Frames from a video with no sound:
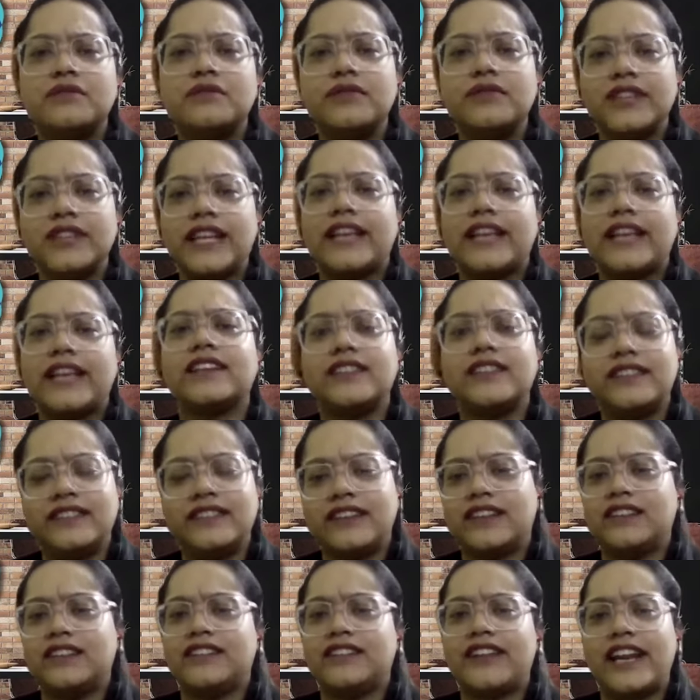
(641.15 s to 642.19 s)

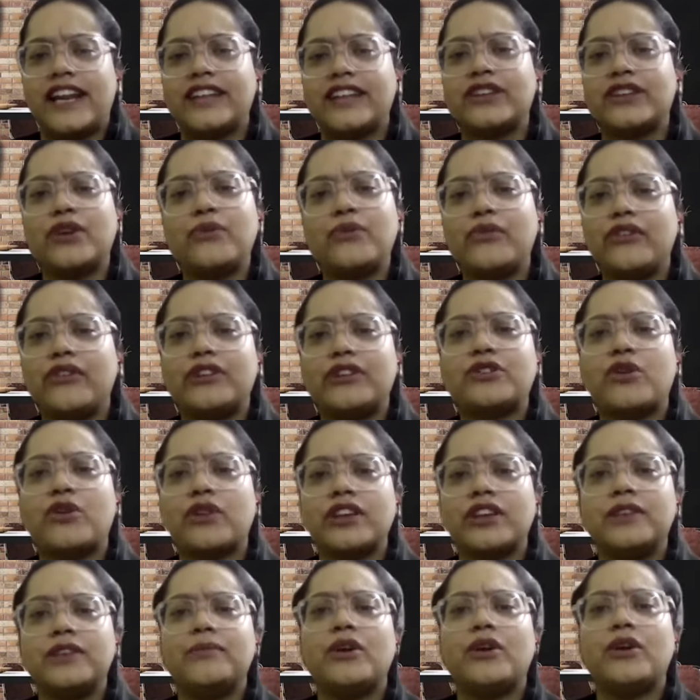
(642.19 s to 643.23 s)
right now we are
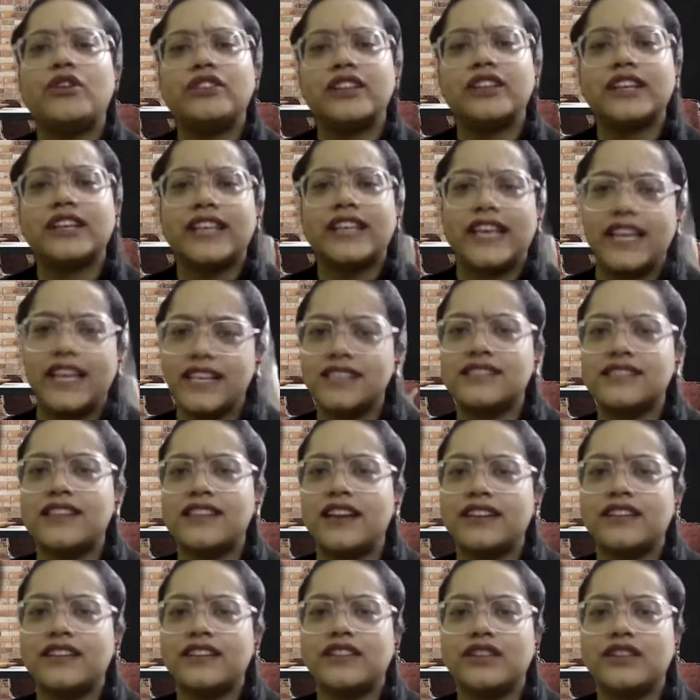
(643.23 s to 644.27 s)
talking about the case
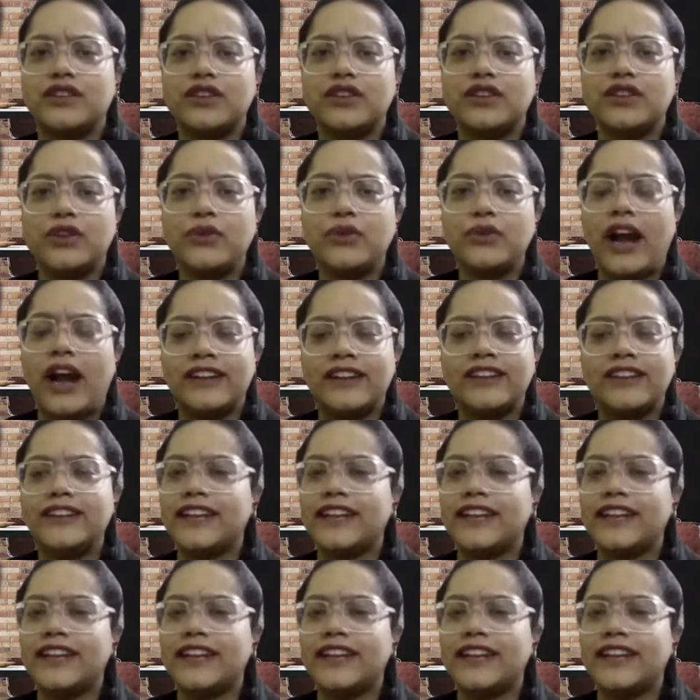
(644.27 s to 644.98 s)
that you had it,